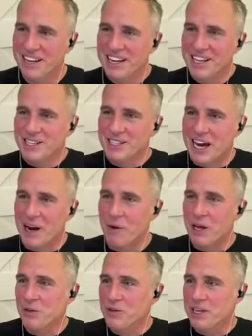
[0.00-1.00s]
but this is kind
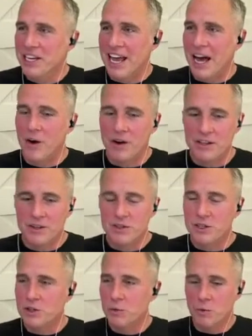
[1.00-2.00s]
of what you see now and
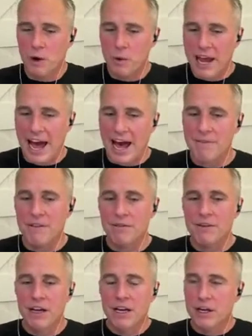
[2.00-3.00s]
this what we have
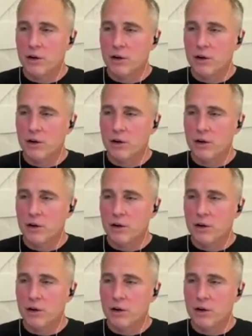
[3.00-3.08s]
of